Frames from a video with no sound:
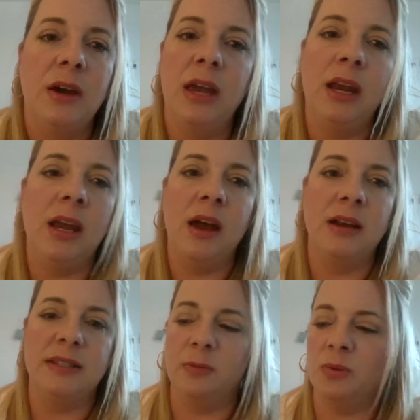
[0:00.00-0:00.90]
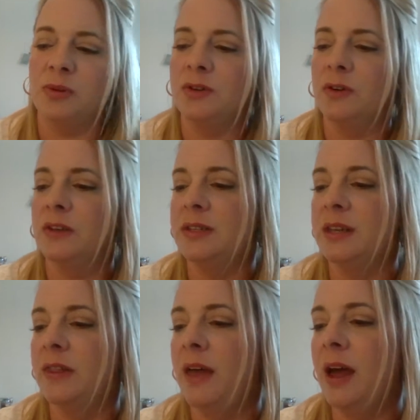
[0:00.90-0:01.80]
any kind of simple service
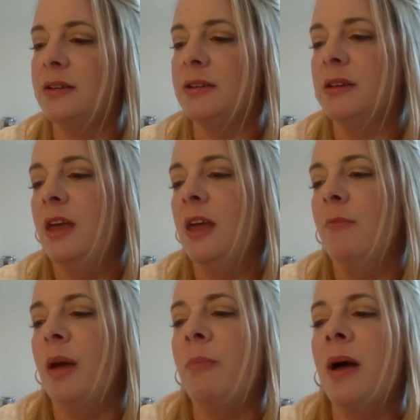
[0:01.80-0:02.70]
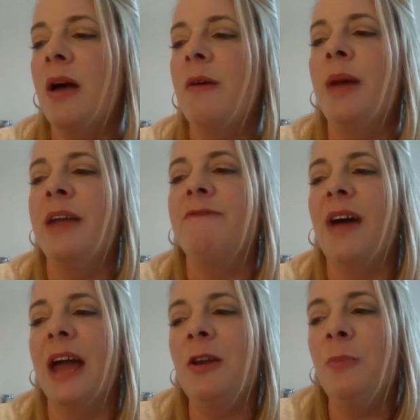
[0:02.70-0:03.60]
in that. My
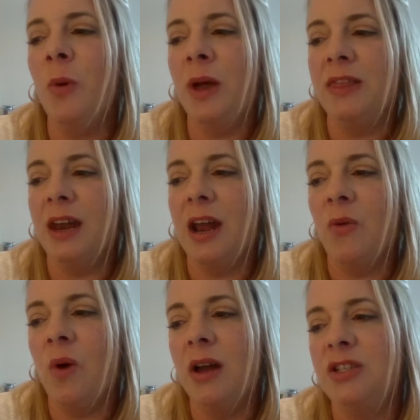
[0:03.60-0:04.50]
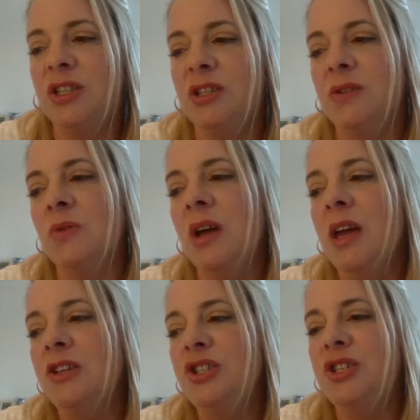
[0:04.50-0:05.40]
final point that I want to
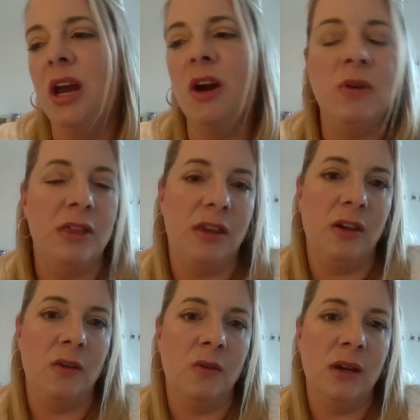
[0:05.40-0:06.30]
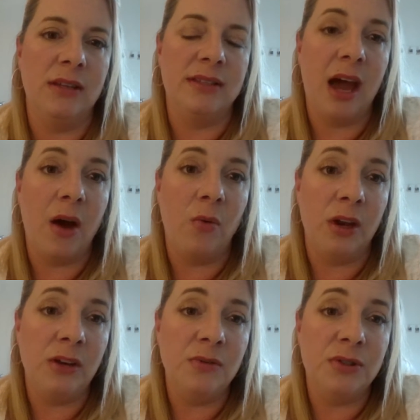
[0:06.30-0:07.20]
share with you is that
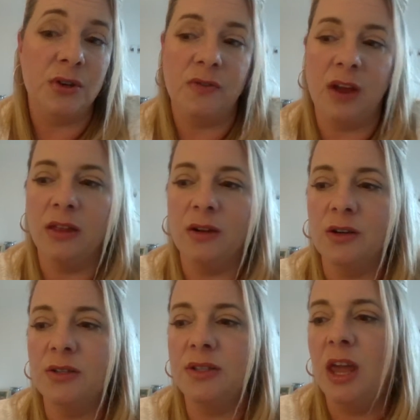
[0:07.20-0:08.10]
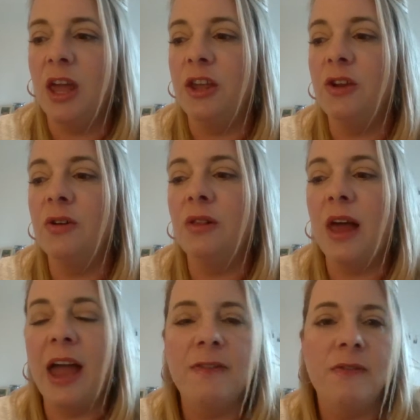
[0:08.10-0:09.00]
when you serve others, your
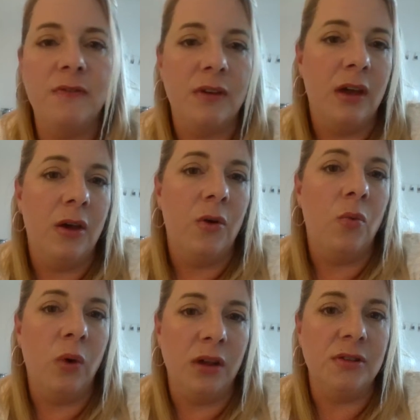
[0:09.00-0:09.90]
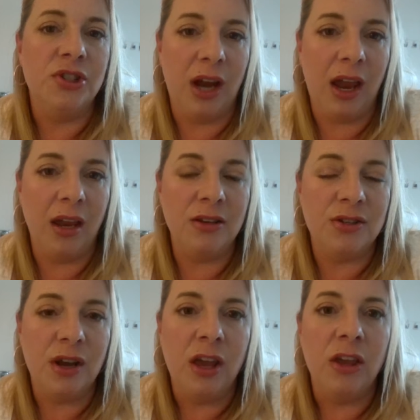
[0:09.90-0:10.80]
life will
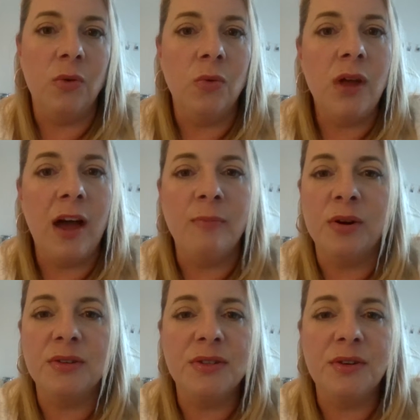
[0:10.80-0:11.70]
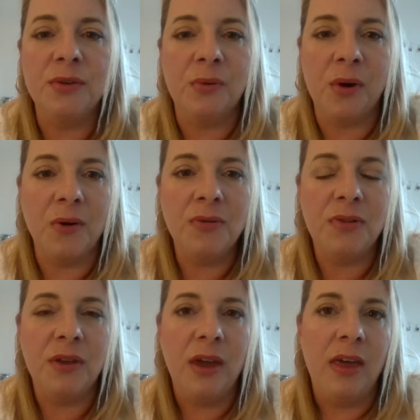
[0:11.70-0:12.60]
change. You will have personal
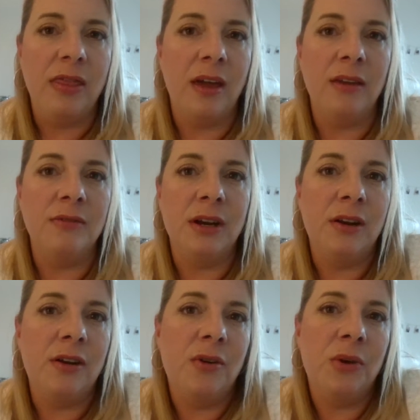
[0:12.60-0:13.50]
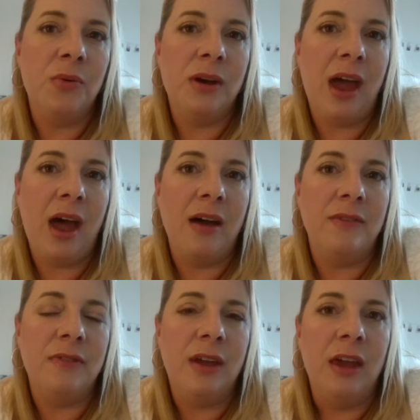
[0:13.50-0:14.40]
growth that you didn't know you would have.
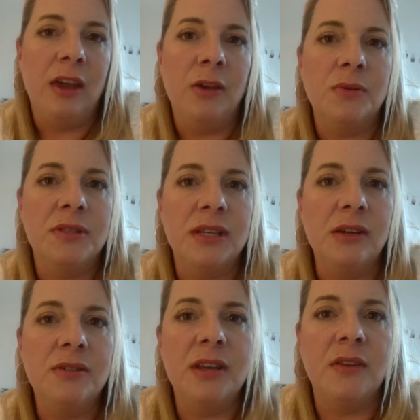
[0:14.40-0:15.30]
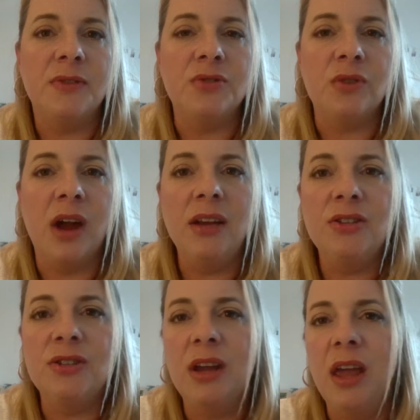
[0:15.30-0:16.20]
You will see yourself
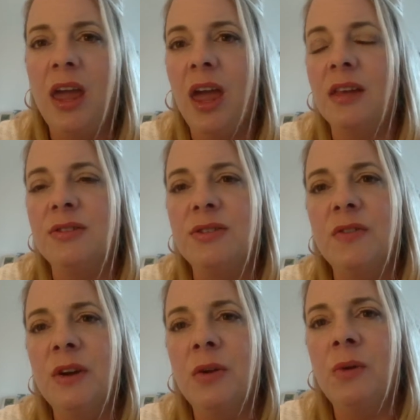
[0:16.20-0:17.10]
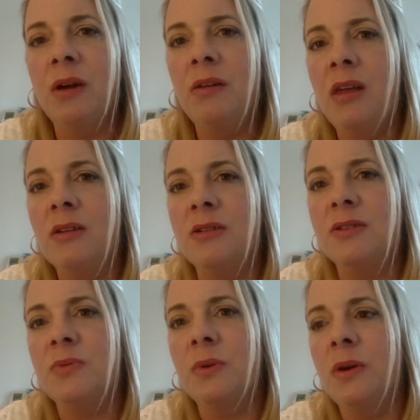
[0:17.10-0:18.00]
stretch, and serving around
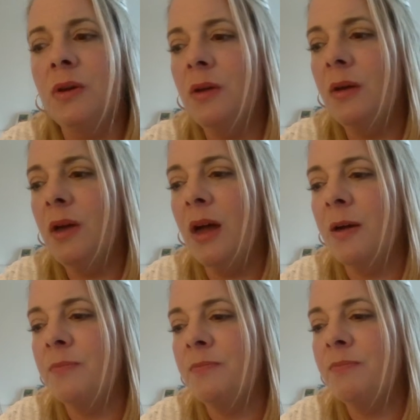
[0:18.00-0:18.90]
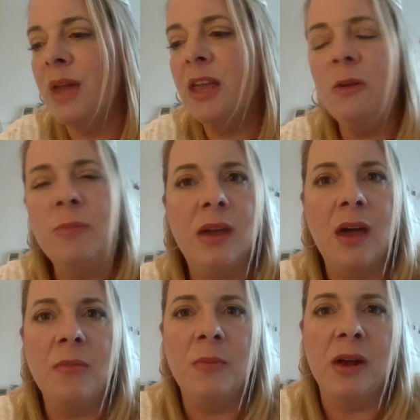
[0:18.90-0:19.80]
others will make you
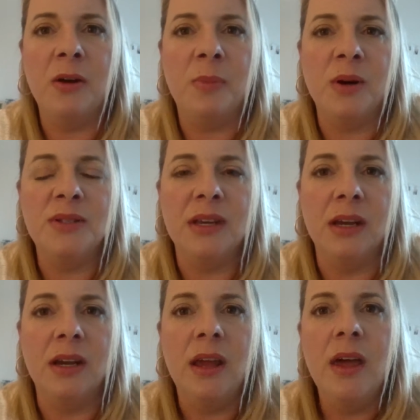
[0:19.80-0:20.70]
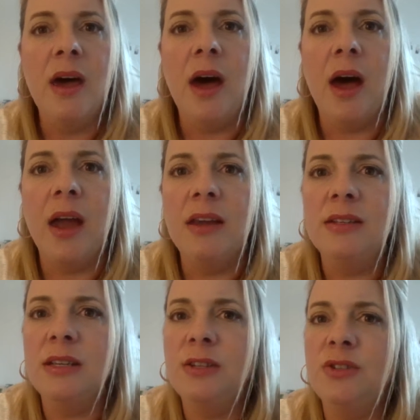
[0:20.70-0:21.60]
become a better person. I
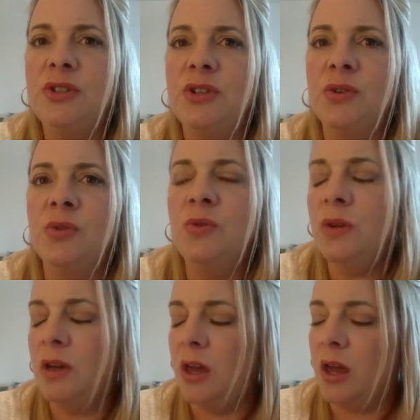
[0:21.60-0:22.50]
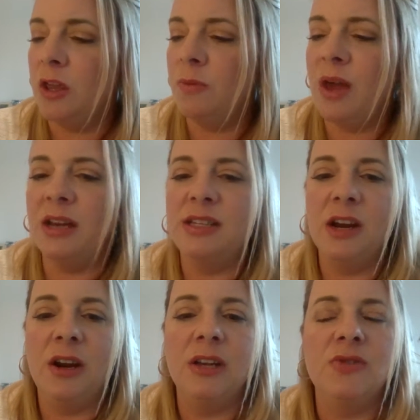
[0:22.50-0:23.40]
did 2
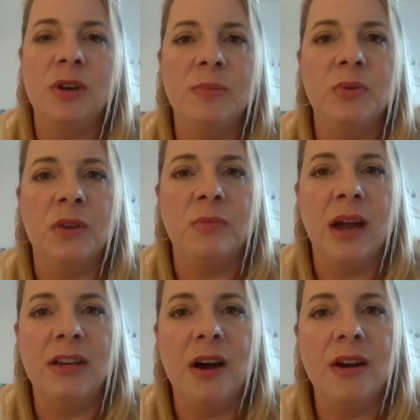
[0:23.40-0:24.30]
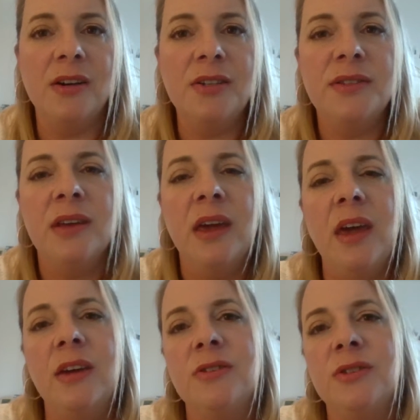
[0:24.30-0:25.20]
humanitarian trips with my daughters
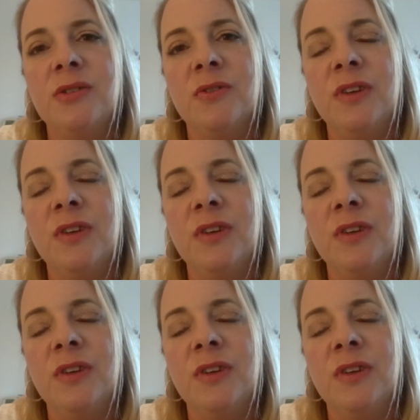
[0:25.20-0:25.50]
to